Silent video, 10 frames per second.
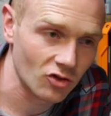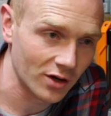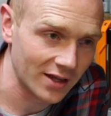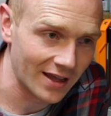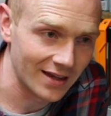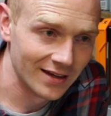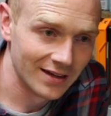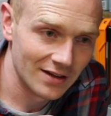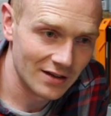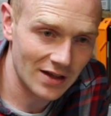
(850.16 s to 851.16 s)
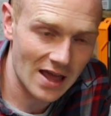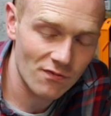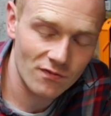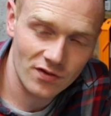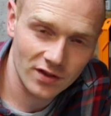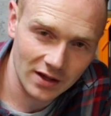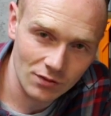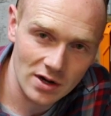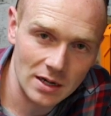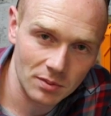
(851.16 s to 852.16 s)
trying to get everything
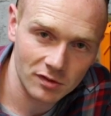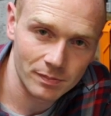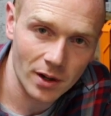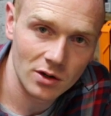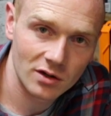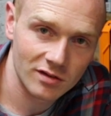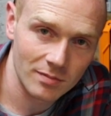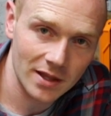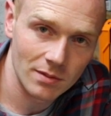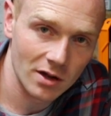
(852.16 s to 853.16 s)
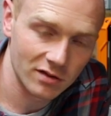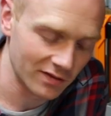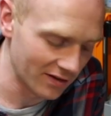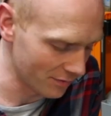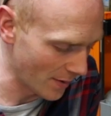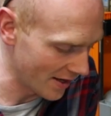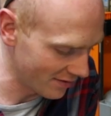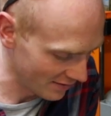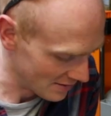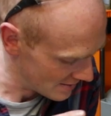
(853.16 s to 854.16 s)
really bespoke to make the most of the
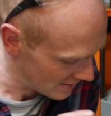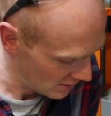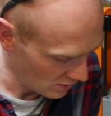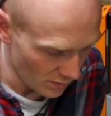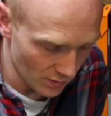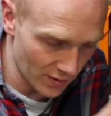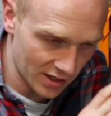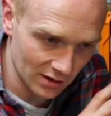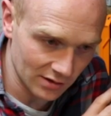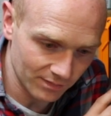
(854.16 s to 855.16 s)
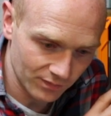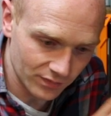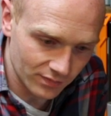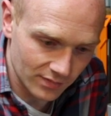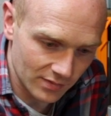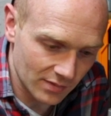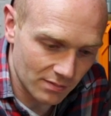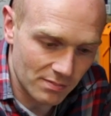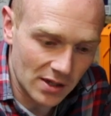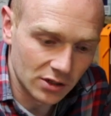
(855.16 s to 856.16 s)
space. We can
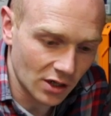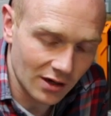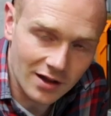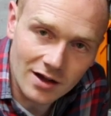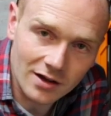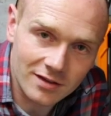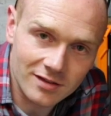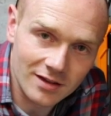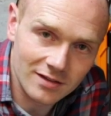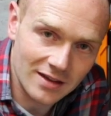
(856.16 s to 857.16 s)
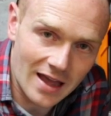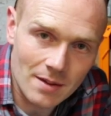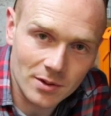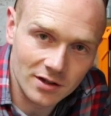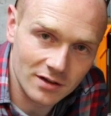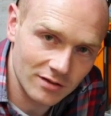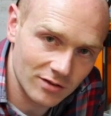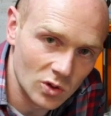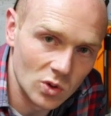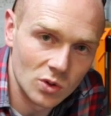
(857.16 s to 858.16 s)
build our carcasses, cabinets,
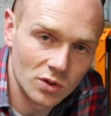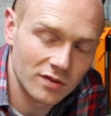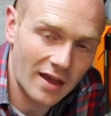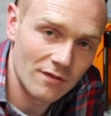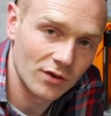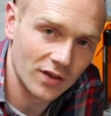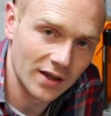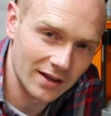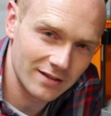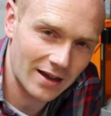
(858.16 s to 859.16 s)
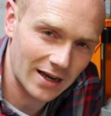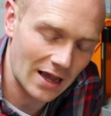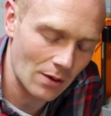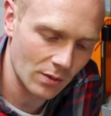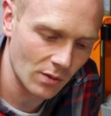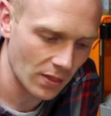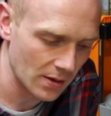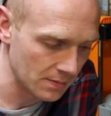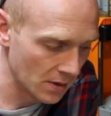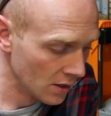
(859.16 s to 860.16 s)
doors, everything exactly how we want
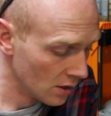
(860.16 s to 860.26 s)
them.